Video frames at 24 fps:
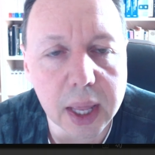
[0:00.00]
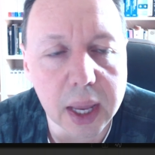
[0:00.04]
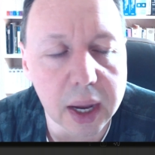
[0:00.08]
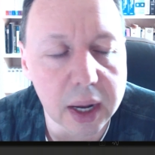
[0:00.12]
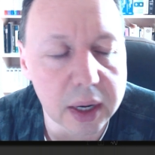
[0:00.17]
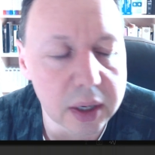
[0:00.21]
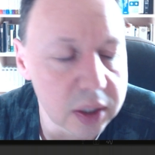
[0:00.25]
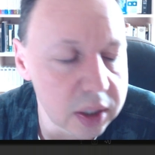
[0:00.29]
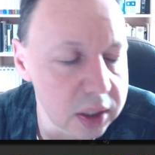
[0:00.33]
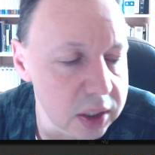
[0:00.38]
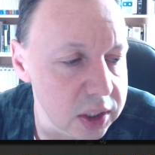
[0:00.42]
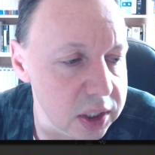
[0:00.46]

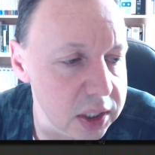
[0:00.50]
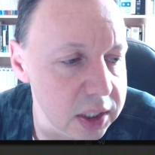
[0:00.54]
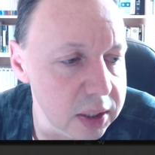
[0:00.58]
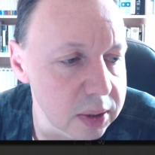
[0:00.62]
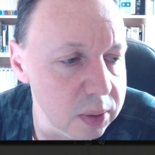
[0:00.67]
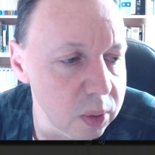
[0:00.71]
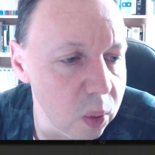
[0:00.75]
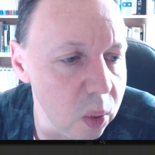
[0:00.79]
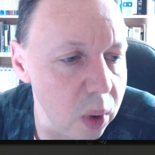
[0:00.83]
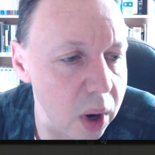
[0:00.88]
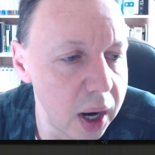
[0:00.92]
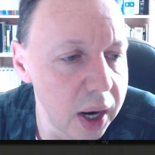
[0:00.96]
And you can see
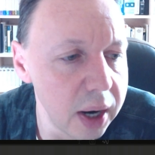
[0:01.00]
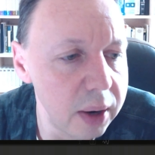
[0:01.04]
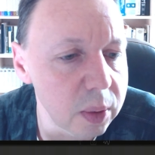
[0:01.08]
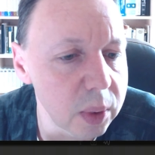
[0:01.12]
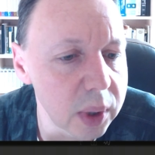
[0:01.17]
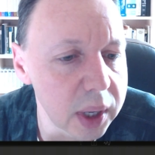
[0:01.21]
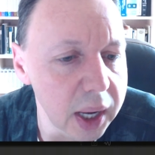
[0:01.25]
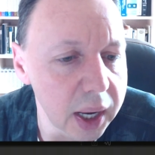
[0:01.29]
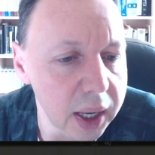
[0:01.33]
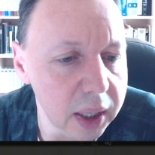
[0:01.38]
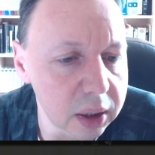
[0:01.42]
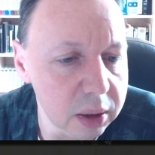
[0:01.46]
why
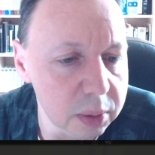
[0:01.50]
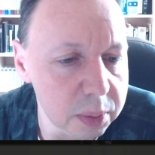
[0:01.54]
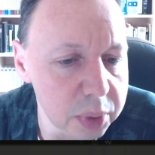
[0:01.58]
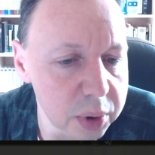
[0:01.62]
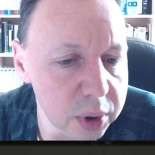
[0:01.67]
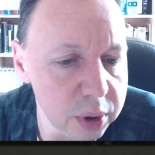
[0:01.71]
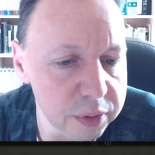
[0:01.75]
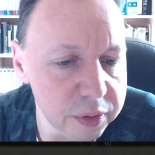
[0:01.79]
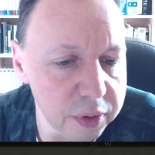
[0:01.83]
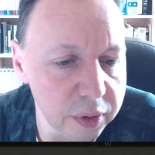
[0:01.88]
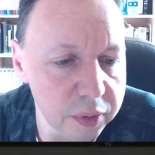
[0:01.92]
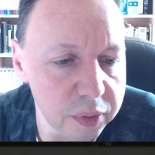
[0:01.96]
we add the
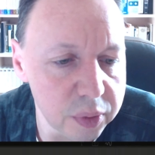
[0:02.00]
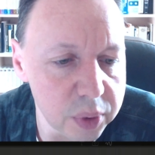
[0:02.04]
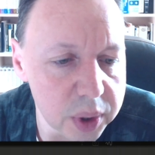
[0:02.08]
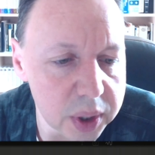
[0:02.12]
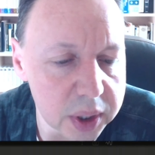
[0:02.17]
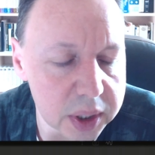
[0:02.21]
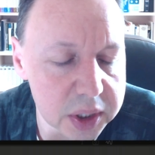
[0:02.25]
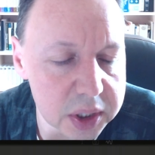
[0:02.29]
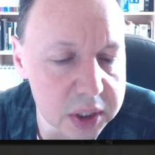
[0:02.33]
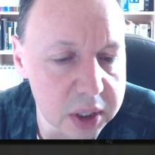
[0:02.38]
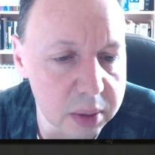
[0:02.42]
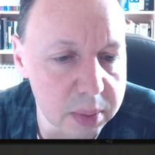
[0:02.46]
proof of
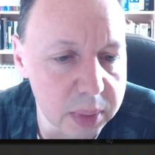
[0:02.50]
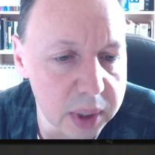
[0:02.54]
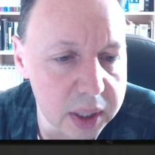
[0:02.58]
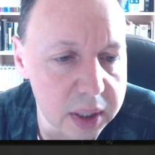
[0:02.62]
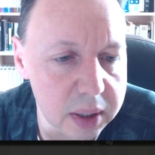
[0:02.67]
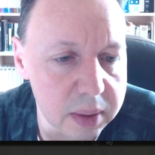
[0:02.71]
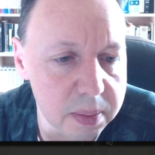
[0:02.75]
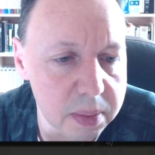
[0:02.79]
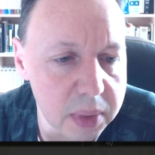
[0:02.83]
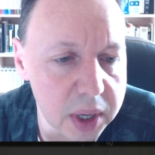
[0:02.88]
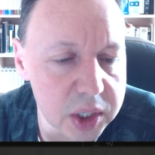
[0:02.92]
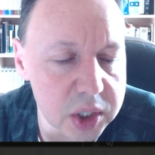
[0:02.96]
work. It's going to make
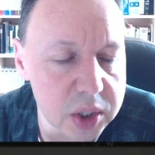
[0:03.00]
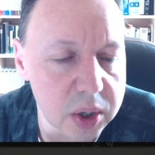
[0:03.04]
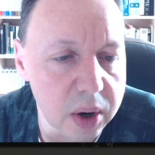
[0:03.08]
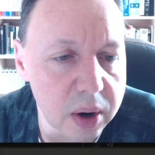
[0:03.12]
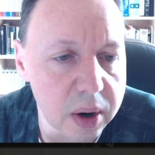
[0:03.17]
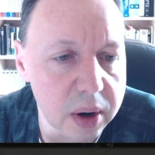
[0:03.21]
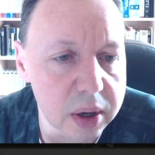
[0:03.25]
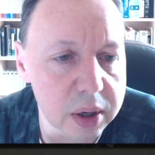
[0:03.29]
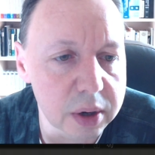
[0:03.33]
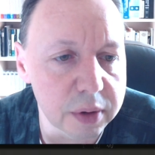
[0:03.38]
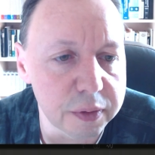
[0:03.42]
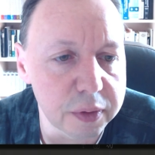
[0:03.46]
it much
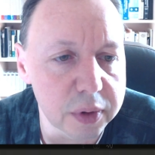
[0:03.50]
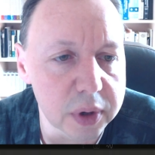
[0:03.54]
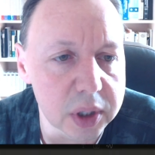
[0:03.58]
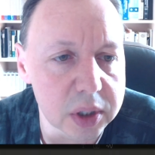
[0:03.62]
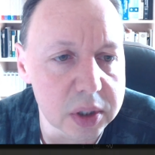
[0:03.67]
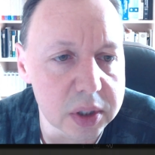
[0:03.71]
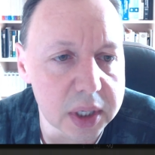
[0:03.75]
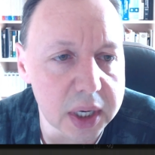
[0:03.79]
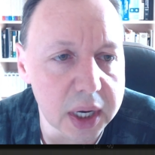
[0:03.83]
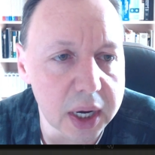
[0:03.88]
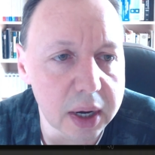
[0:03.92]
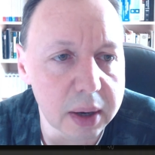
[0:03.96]
harder for you
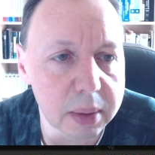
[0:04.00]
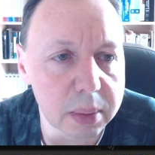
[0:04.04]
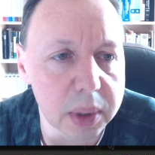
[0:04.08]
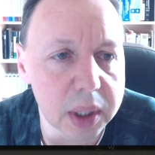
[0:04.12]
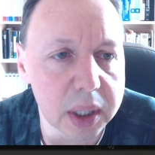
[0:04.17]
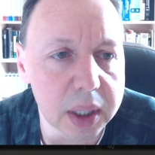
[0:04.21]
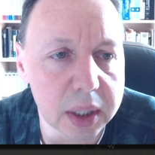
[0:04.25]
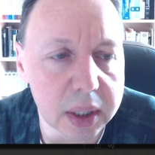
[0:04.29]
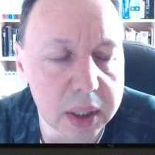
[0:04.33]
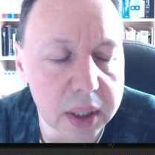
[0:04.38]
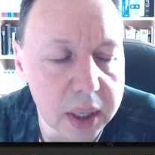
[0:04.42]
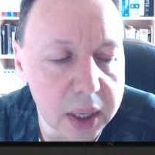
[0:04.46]
to come
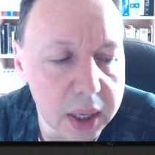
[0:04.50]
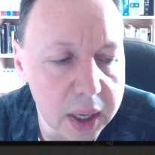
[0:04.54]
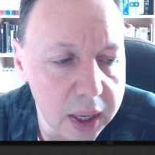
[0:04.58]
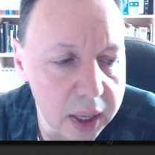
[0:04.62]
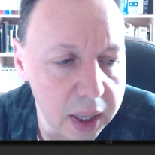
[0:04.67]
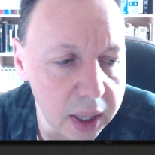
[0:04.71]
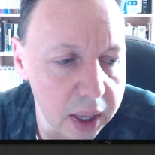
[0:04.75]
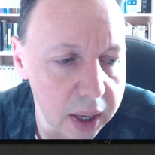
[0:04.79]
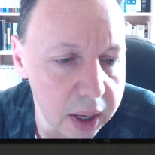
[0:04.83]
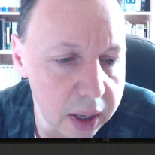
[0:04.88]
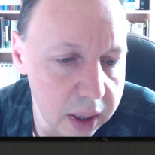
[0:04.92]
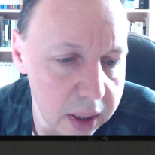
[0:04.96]
in
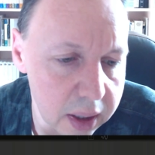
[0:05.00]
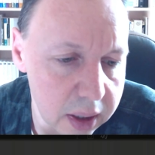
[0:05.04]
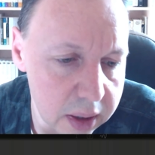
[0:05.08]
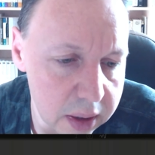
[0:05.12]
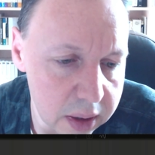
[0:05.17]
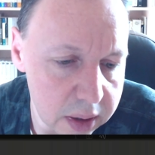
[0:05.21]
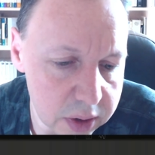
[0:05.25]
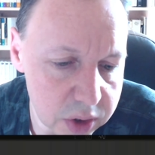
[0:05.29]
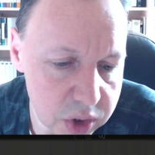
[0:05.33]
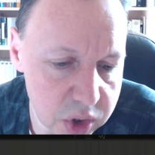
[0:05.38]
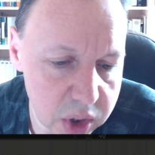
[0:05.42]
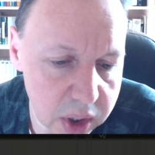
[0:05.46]
and
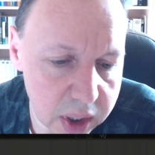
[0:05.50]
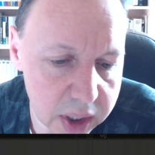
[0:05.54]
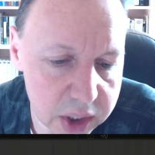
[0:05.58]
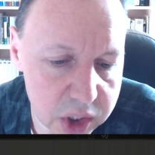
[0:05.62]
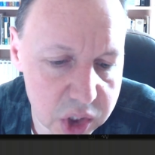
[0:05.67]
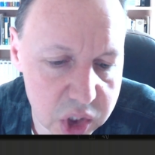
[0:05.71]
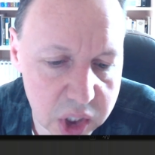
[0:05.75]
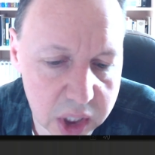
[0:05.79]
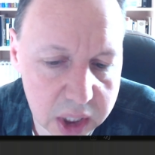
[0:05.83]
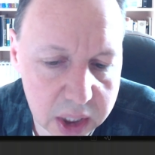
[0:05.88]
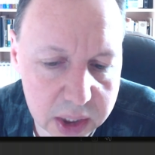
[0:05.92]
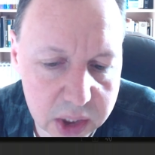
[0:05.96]
then try and
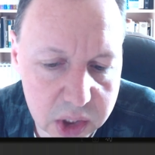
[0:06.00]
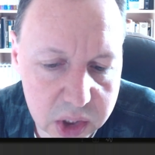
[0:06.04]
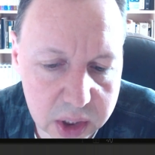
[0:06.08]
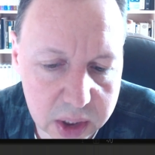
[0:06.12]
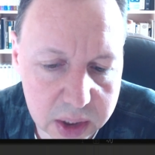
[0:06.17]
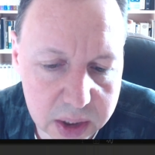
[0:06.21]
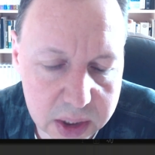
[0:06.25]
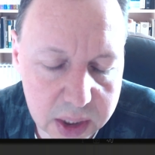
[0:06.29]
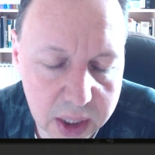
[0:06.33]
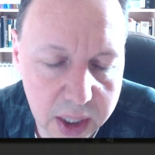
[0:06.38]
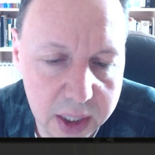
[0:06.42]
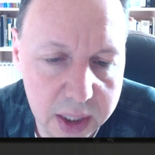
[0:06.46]
change the
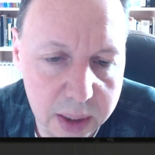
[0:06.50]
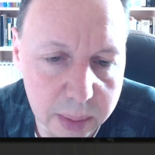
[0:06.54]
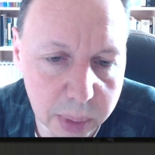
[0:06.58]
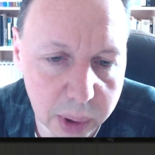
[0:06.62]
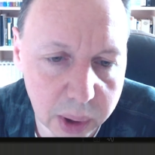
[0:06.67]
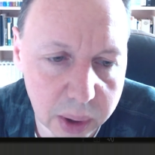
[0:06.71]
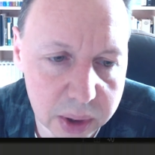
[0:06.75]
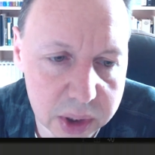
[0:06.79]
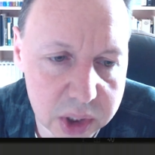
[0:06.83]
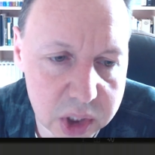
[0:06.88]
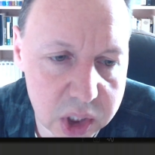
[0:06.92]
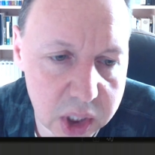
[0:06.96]
entire
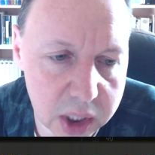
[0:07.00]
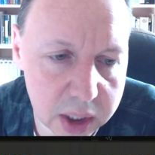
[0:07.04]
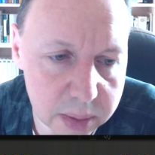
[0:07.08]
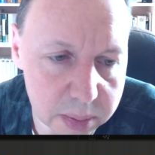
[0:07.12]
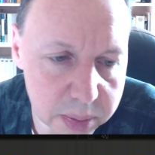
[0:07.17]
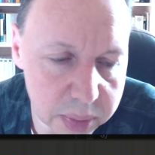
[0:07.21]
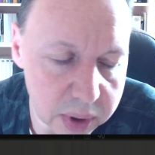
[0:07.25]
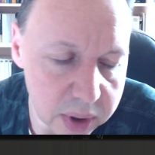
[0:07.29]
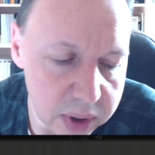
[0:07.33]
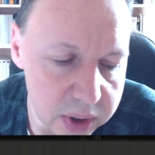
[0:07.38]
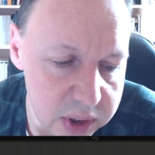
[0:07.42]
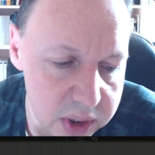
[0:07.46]
blockchain
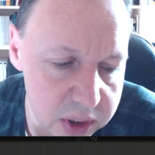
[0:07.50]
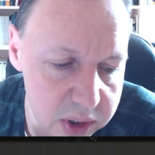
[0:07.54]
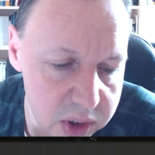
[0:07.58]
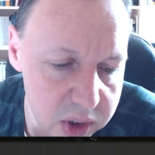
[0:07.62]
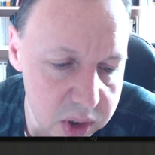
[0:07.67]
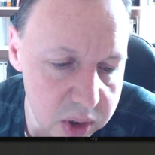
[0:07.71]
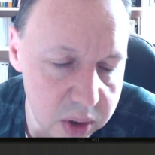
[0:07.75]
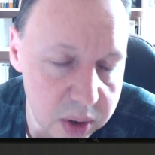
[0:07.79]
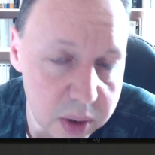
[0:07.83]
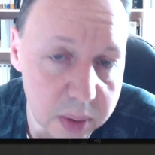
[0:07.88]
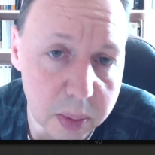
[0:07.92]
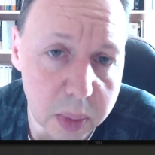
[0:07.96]
past a
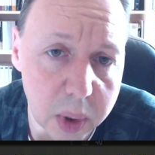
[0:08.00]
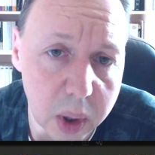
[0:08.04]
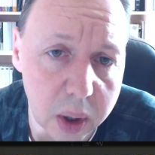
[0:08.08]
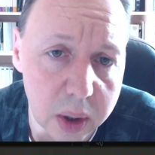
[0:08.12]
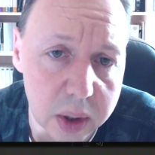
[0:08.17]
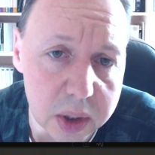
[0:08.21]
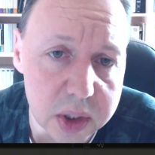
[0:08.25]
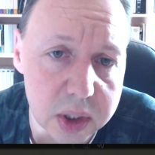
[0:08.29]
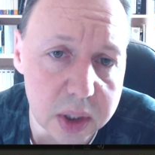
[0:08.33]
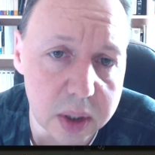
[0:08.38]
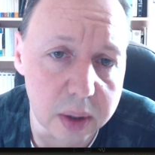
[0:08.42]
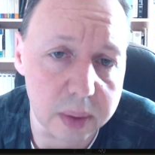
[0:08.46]
certain
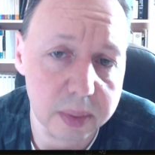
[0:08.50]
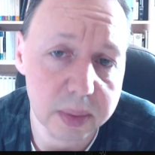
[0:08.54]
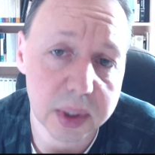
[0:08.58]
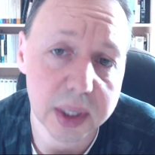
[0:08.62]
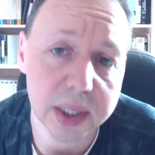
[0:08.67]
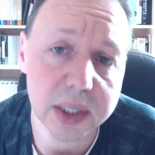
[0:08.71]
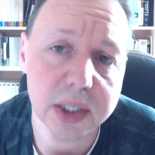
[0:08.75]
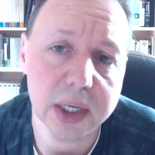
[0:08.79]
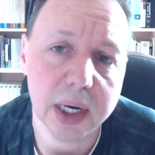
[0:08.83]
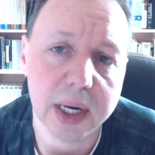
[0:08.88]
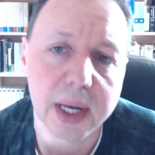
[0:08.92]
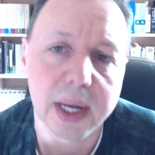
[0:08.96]
block. So
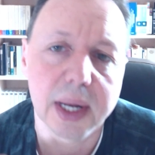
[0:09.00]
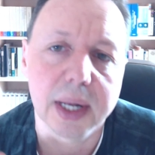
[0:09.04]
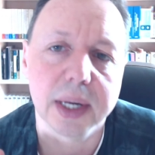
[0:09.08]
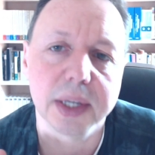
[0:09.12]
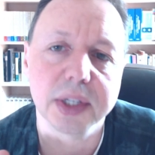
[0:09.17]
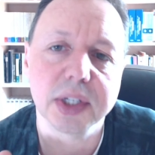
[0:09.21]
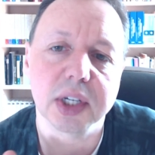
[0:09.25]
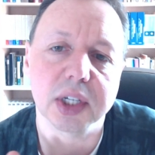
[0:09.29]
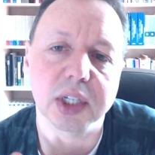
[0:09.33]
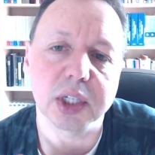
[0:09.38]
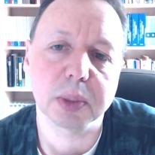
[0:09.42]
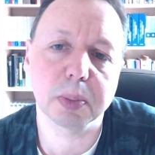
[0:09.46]
let,
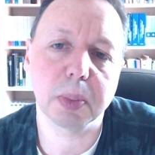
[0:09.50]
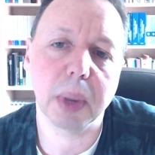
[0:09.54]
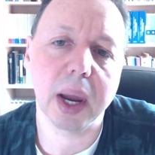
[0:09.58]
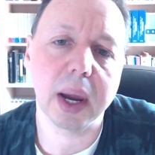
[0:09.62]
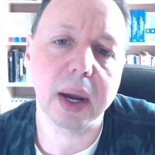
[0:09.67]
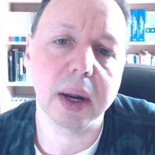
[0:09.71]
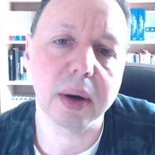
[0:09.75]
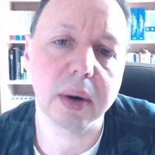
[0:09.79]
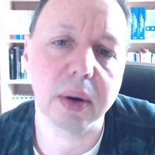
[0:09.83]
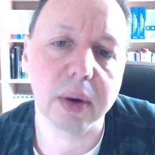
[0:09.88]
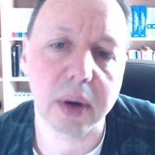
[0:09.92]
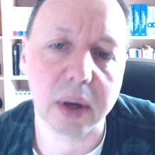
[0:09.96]
let's
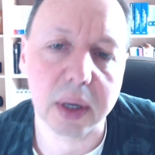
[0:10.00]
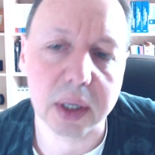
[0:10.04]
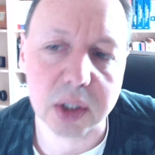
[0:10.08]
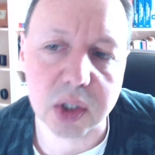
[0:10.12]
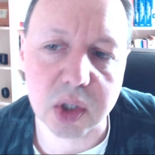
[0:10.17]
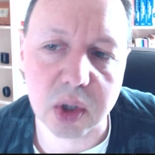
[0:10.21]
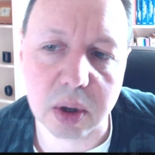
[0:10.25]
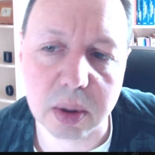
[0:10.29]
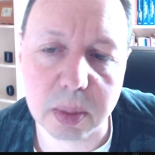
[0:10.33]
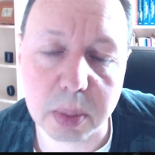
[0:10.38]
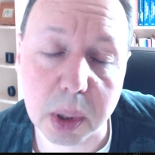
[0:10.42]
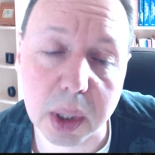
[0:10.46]
expand on our
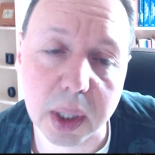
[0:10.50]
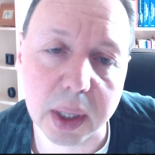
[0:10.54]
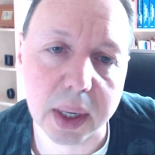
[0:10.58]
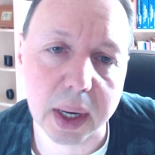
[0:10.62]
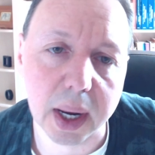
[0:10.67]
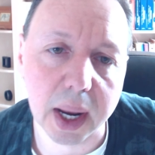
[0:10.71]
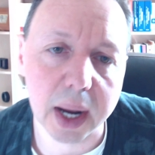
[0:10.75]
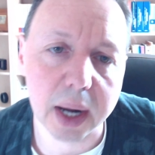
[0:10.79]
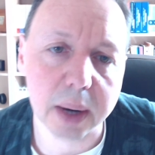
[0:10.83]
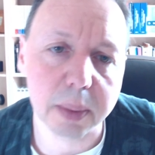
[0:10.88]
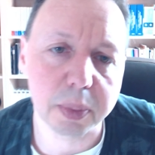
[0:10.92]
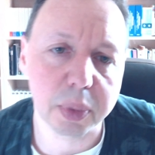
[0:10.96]
example and
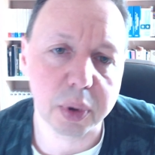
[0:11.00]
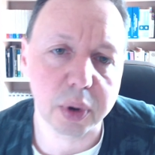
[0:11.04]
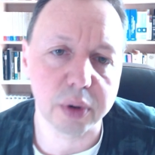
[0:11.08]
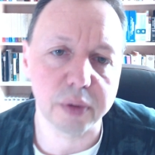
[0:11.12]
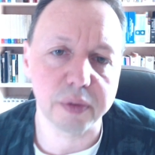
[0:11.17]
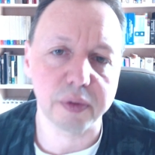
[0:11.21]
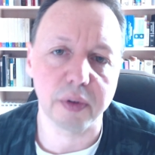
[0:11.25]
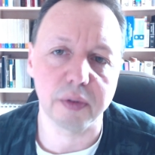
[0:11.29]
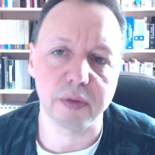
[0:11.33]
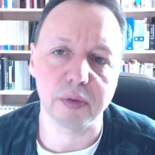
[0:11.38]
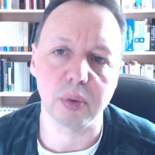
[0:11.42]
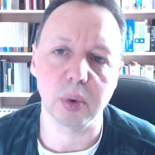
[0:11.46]
add proof of